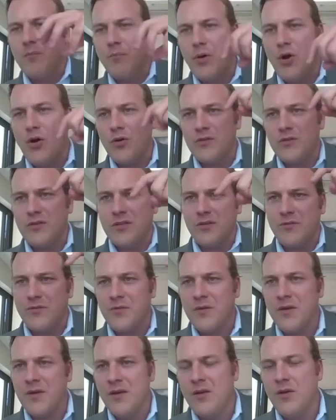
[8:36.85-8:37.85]
pods of
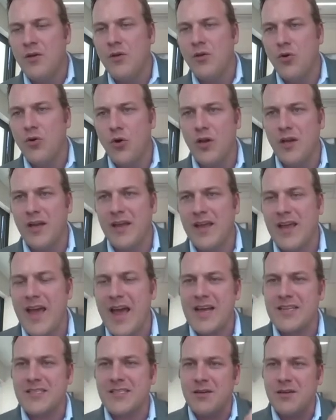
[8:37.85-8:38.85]
oil and
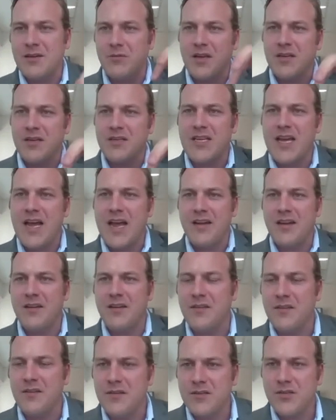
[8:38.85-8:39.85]
gas that were contained
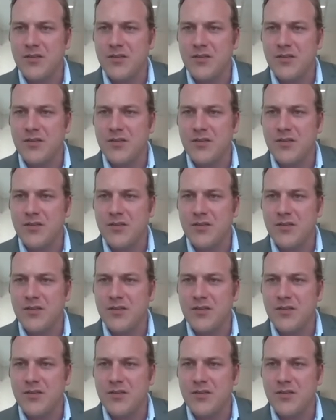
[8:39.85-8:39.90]
in